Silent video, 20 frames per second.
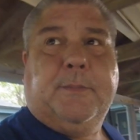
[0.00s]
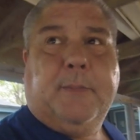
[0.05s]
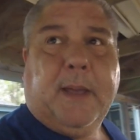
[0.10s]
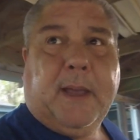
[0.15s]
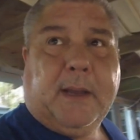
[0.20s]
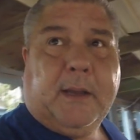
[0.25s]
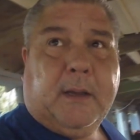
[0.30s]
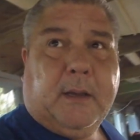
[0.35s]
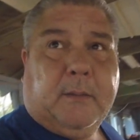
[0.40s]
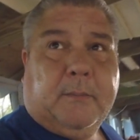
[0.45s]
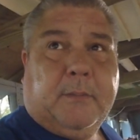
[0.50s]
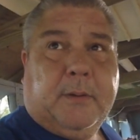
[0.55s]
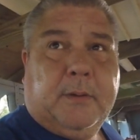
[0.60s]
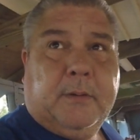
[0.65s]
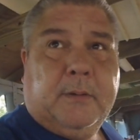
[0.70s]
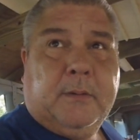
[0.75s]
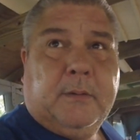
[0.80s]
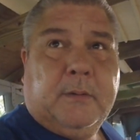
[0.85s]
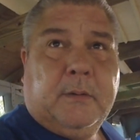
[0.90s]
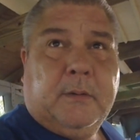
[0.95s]
you back up
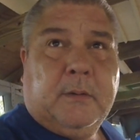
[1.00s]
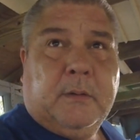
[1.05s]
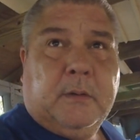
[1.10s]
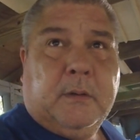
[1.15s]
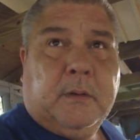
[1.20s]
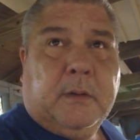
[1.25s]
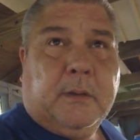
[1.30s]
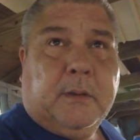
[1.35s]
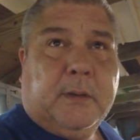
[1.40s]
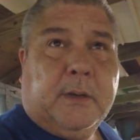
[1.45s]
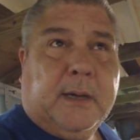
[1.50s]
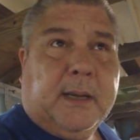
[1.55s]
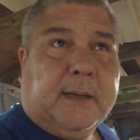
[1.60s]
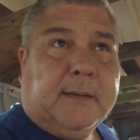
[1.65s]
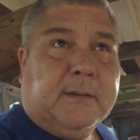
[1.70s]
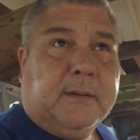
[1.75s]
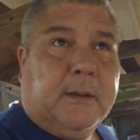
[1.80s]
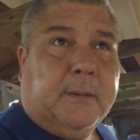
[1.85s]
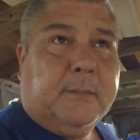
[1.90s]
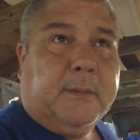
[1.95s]
in the
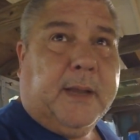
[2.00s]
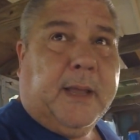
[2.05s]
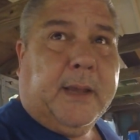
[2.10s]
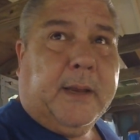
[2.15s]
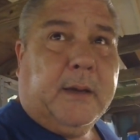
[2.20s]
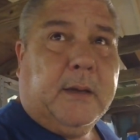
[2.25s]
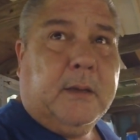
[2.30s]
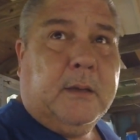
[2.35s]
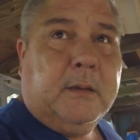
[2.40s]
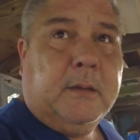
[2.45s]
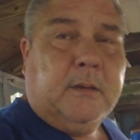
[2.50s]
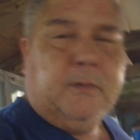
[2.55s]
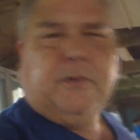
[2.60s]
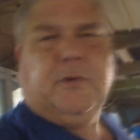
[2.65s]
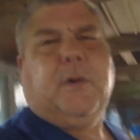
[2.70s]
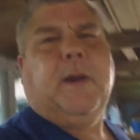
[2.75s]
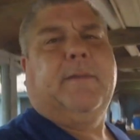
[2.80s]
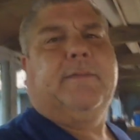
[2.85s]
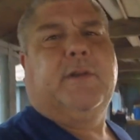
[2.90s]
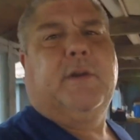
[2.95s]
next update. It's
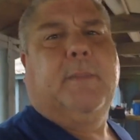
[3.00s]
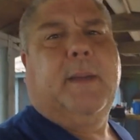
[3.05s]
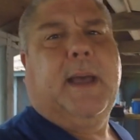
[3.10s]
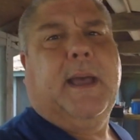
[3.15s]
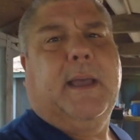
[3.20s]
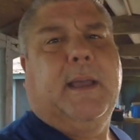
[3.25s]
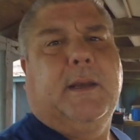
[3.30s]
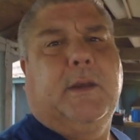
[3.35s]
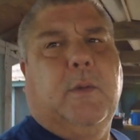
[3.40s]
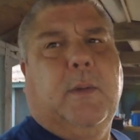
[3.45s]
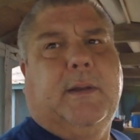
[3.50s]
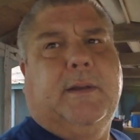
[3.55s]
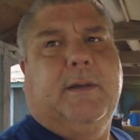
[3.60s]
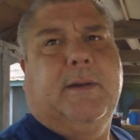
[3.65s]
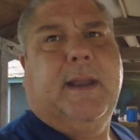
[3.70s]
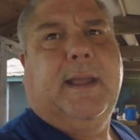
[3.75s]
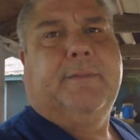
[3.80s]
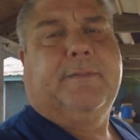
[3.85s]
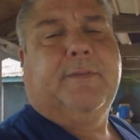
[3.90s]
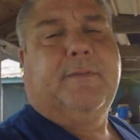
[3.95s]
Crafted to Mine. Go out there
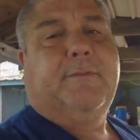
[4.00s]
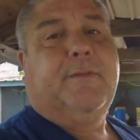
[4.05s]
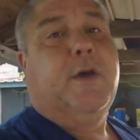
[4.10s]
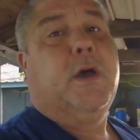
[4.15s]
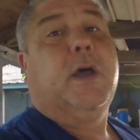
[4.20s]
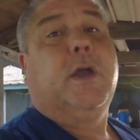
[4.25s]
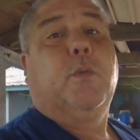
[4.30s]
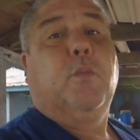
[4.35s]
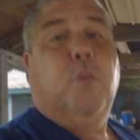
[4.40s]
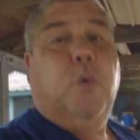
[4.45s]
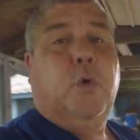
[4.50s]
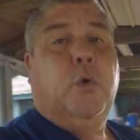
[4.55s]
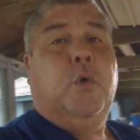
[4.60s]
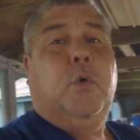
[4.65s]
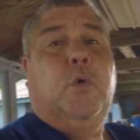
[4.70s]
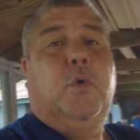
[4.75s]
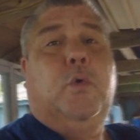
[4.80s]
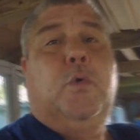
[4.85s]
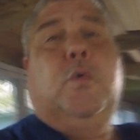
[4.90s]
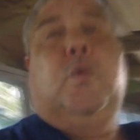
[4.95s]
and have some fun.
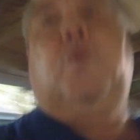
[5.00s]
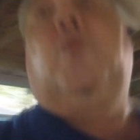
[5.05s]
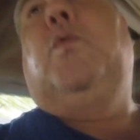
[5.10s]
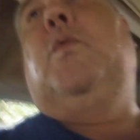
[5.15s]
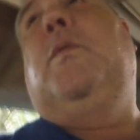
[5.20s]
Woo!